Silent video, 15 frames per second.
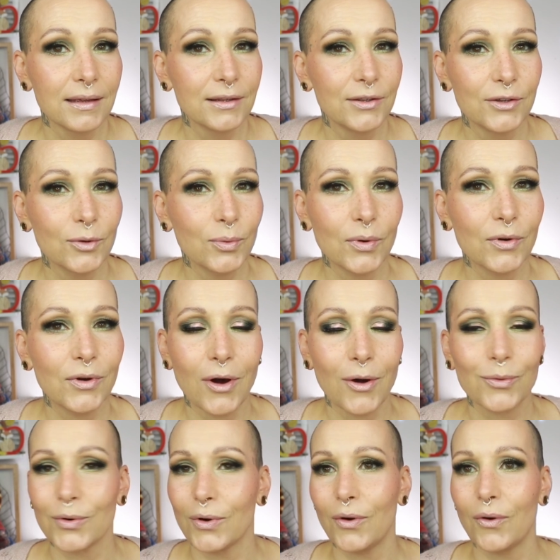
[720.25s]
you will
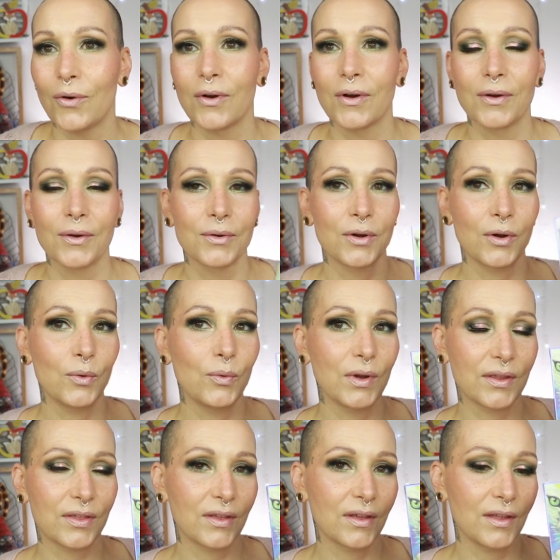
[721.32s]
go wrong
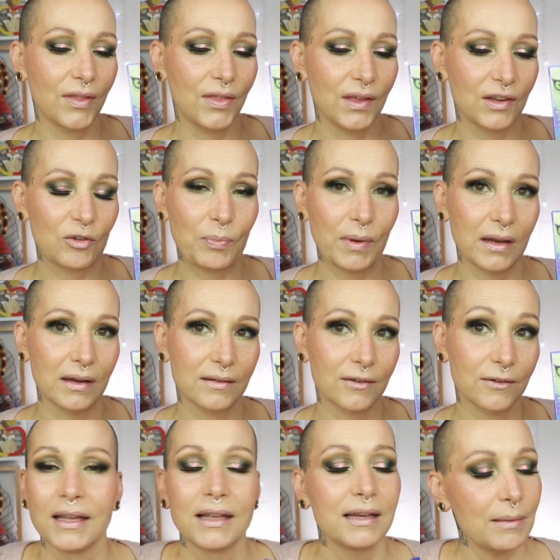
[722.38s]
with this
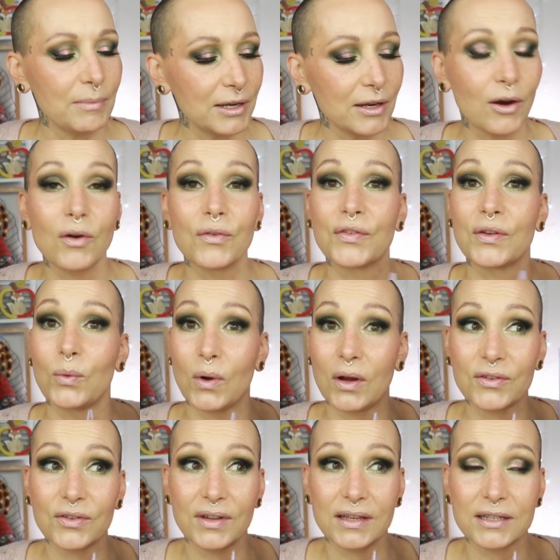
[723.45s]
palette. Let me know if you
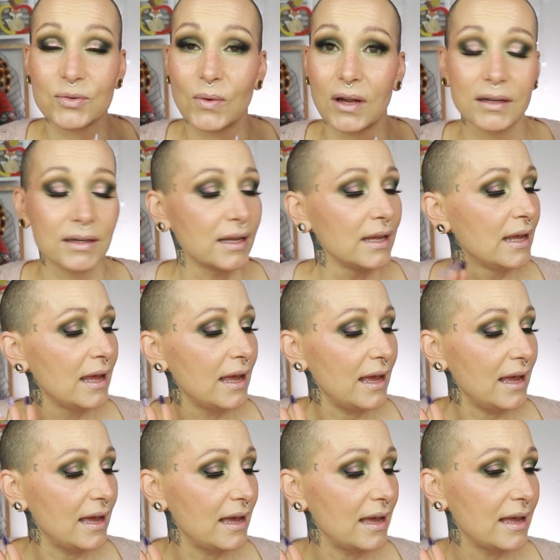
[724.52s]
want this one
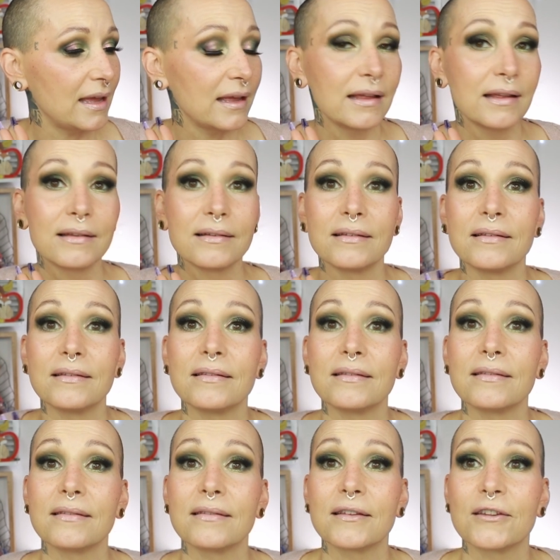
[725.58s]

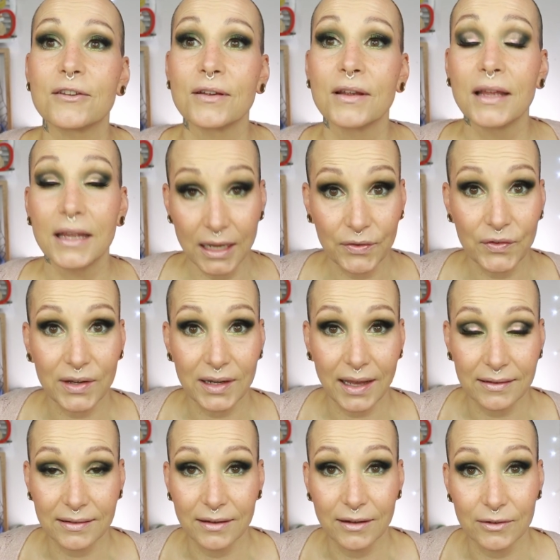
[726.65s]
and if you
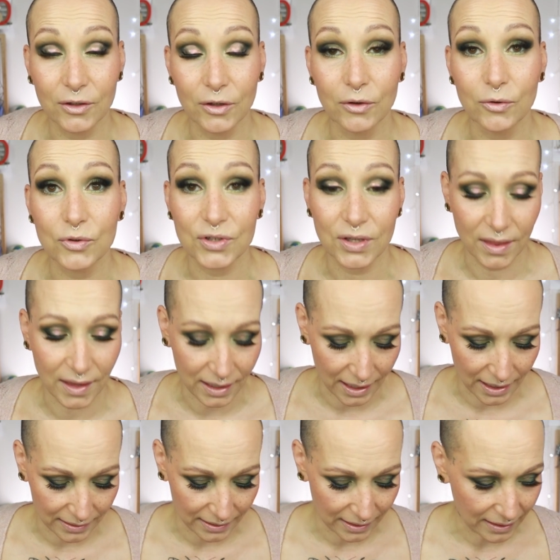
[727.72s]
liked the looks that
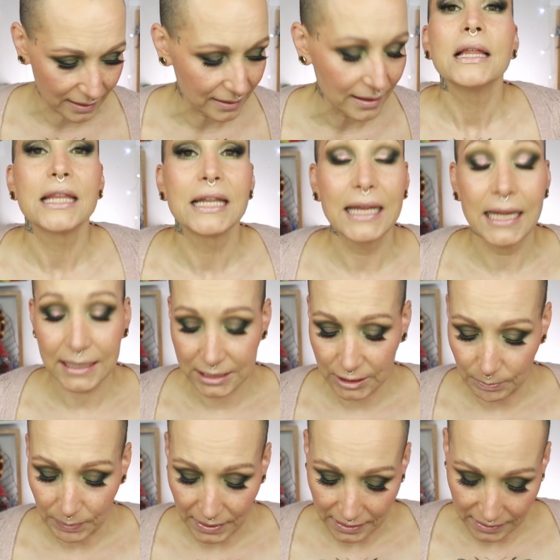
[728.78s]
I did. The
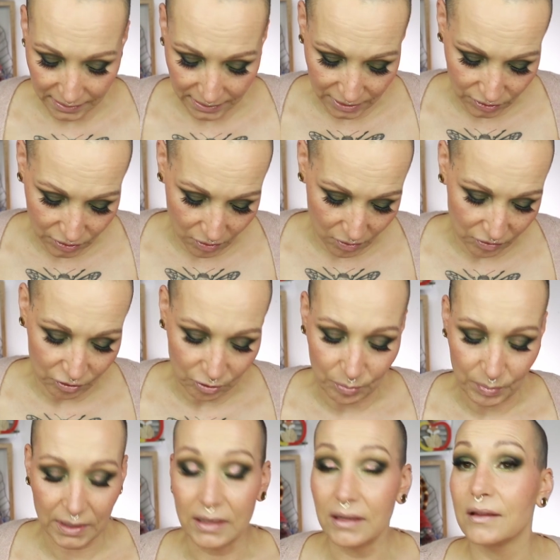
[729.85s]
next palette is going to
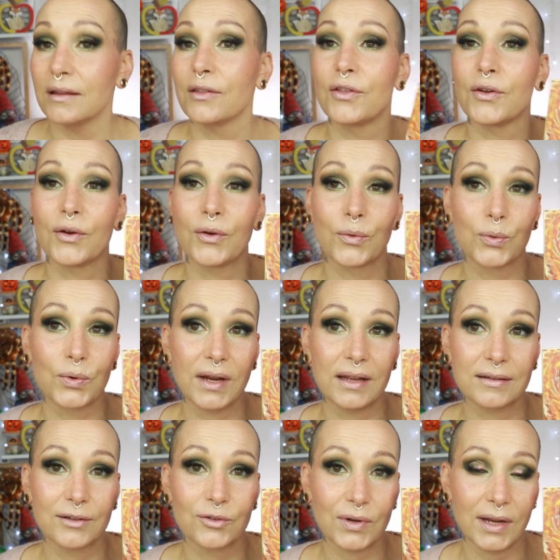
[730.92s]
be the
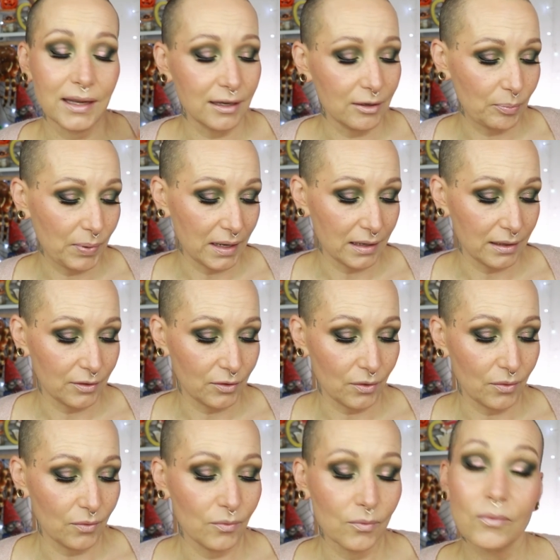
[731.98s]
Red Dragon palette
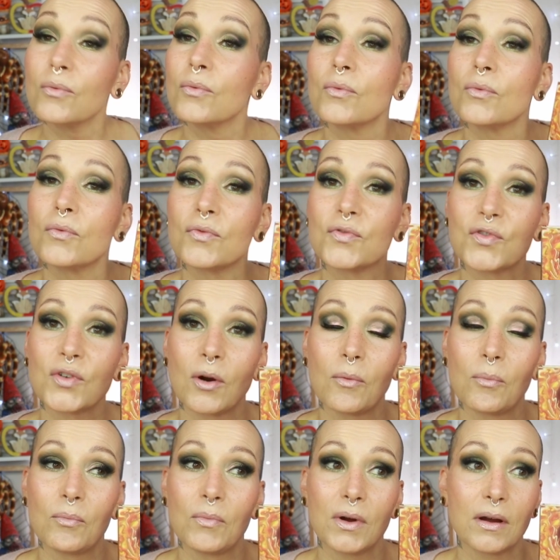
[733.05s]

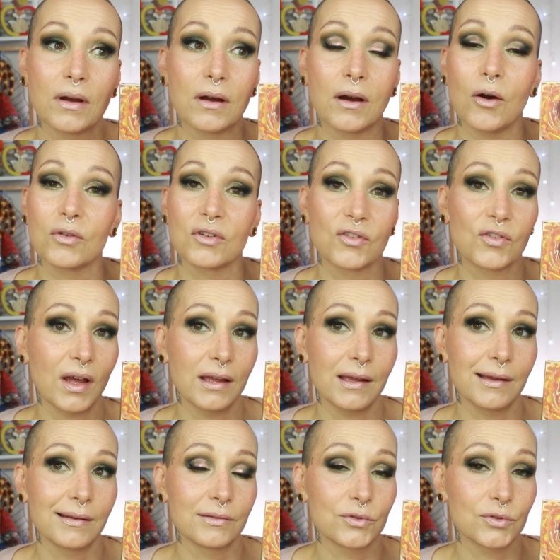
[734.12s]
from uh, Oden's Eye
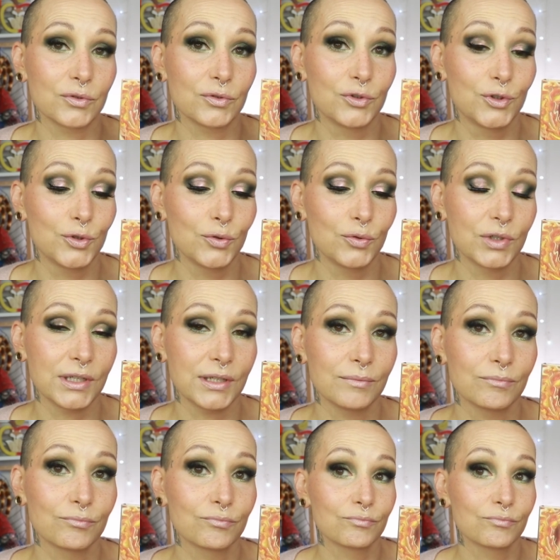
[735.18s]
and Judy.